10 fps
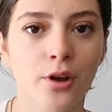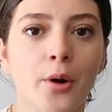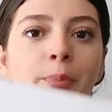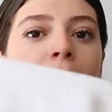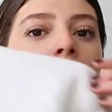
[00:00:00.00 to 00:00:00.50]

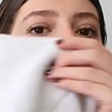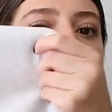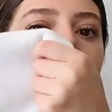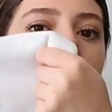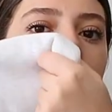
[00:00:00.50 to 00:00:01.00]
so
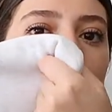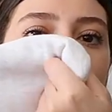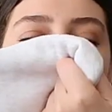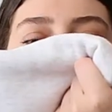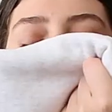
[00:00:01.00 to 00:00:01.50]
picked it
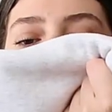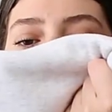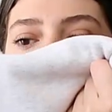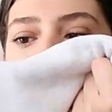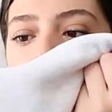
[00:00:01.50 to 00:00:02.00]
up in a
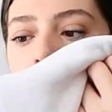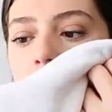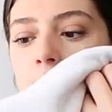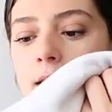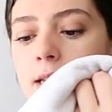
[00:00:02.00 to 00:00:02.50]
medium
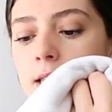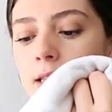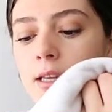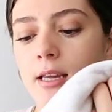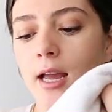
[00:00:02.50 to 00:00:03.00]
in
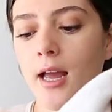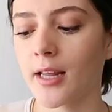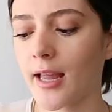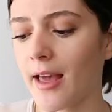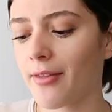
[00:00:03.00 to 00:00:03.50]
the
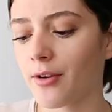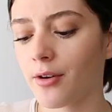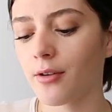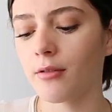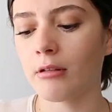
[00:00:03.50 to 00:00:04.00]
like
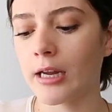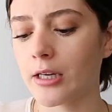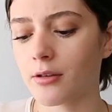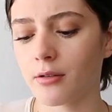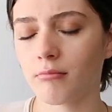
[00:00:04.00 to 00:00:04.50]
heather light